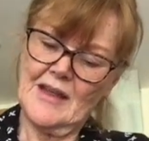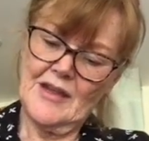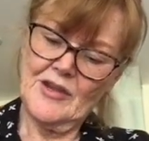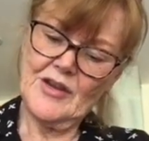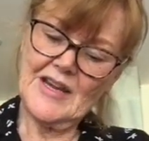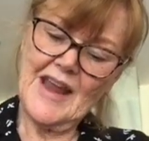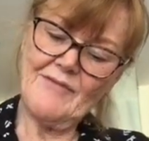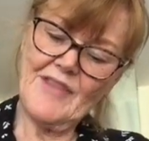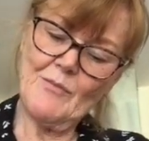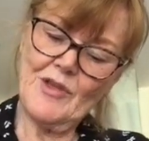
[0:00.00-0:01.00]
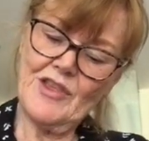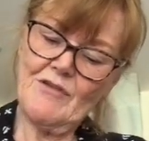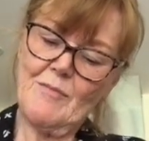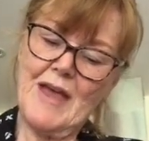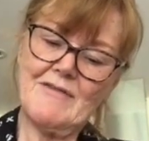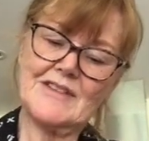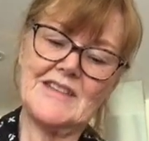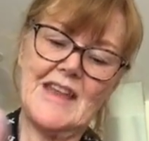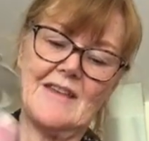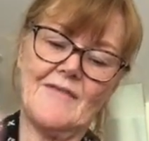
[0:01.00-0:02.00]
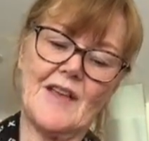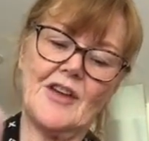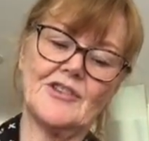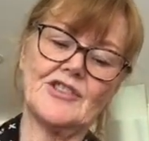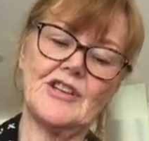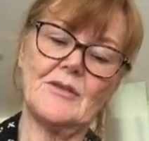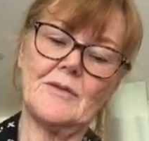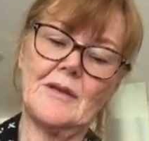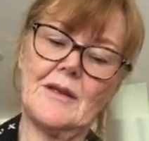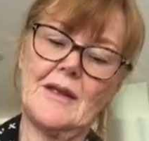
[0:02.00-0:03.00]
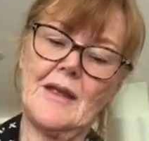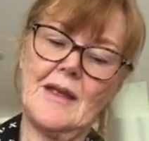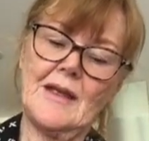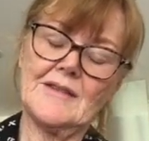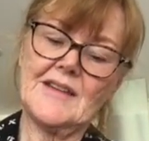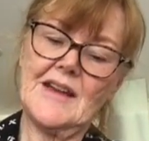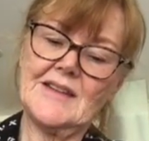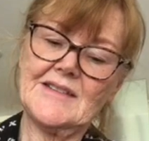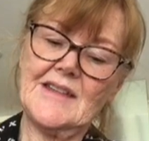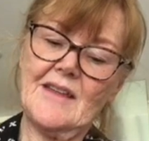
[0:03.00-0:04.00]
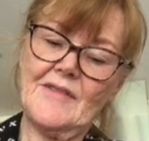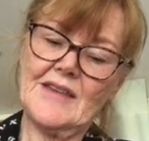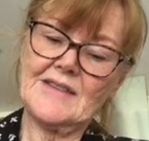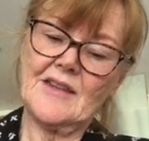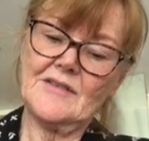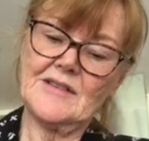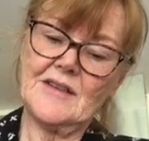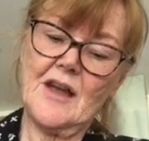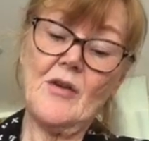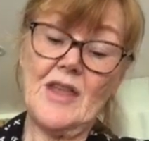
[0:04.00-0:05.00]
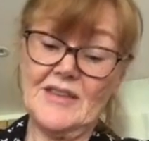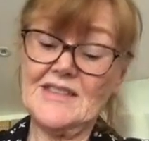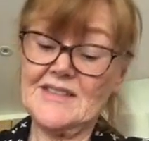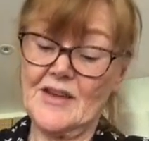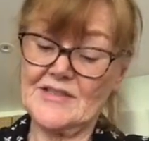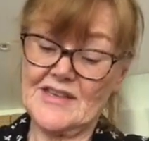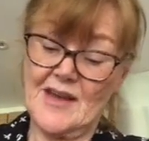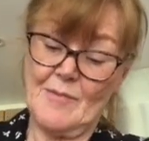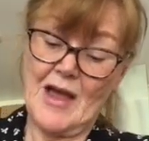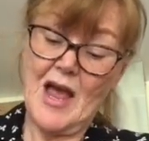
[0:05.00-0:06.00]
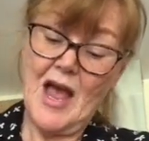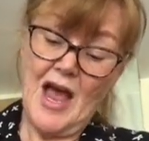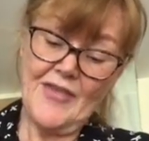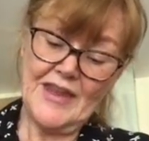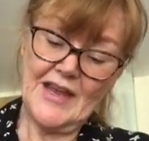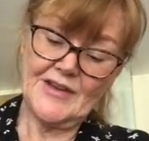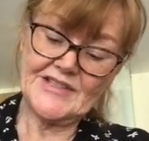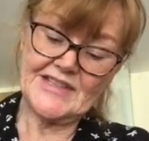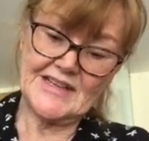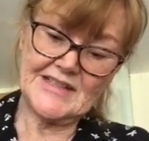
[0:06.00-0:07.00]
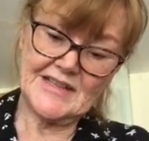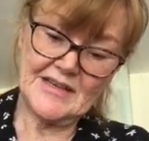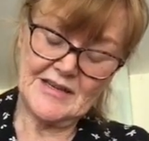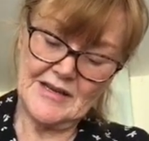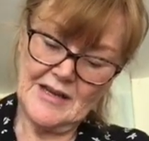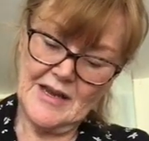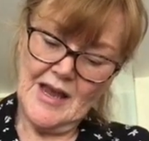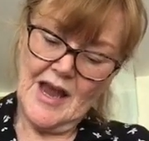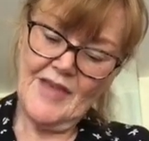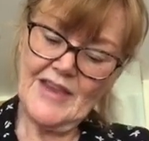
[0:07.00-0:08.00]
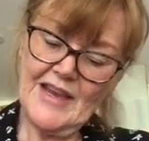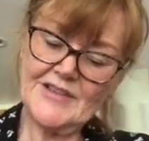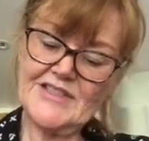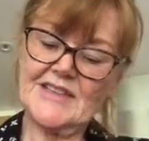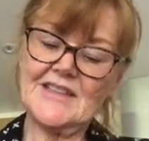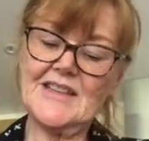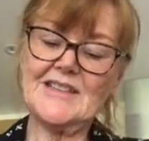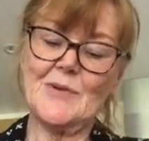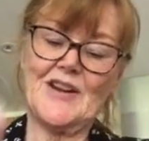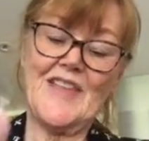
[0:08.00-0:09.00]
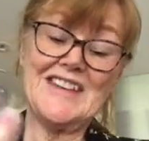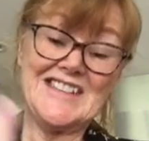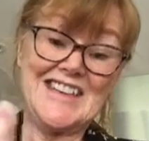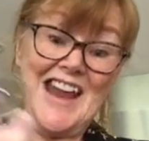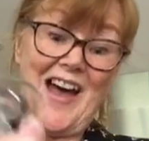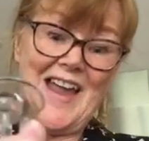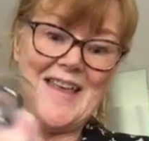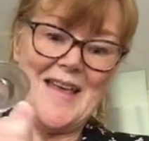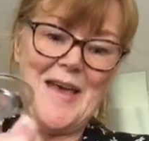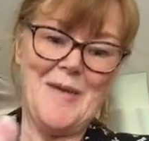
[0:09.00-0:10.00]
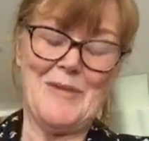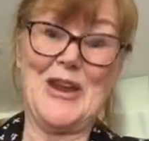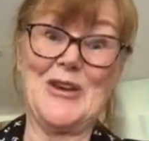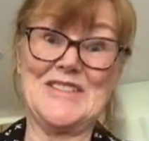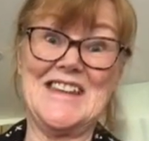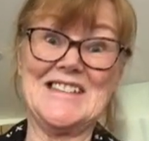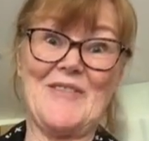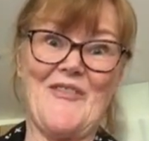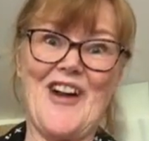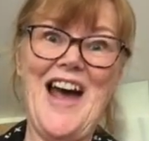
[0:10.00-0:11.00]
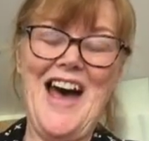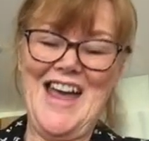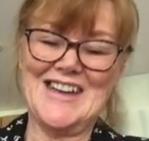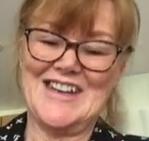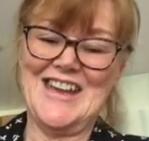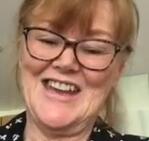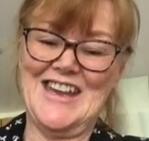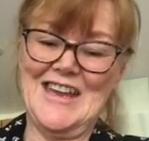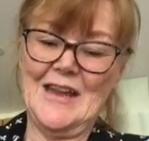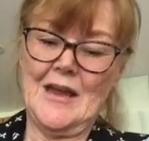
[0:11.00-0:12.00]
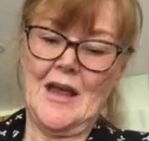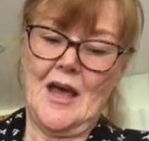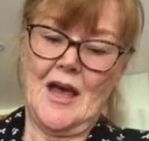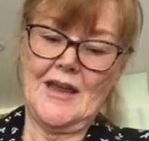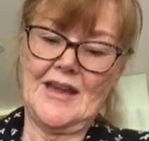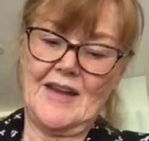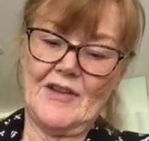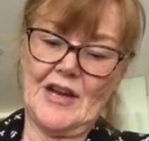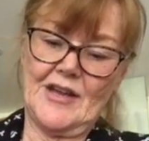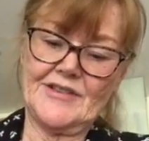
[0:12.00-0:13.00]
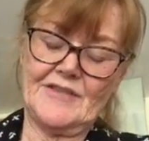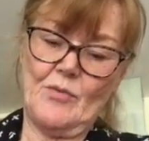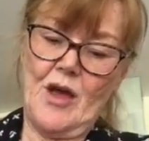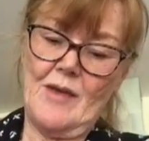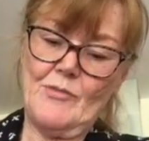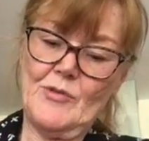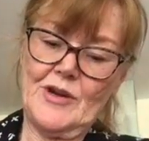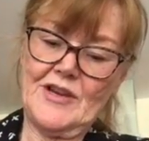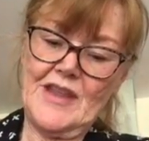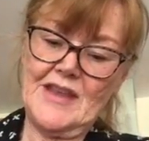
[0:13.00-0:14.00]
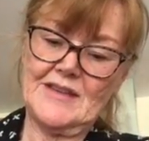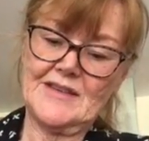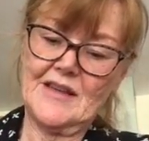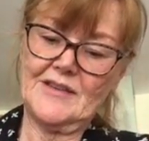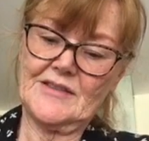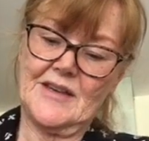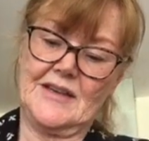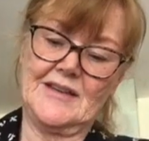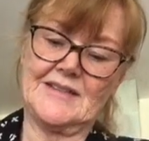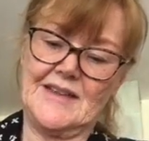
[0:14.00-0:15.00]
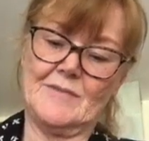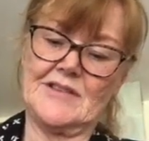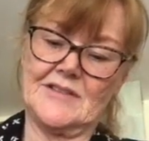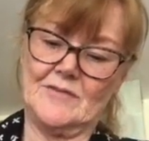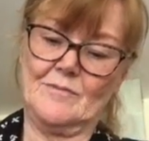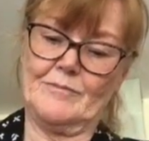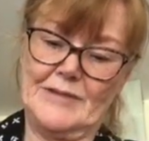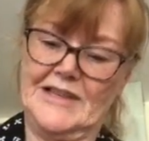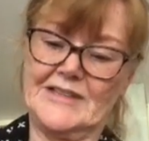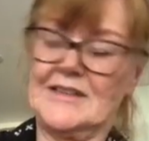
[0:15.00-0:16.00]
you can have them with your aperitif, can't you? So let's see if that's going to, oh yeah, it is going to come out. I think I'll stick to this one, and then tonight, because it's Friday, I can have a glass of wine with one of these, can't I? Except it's not bloody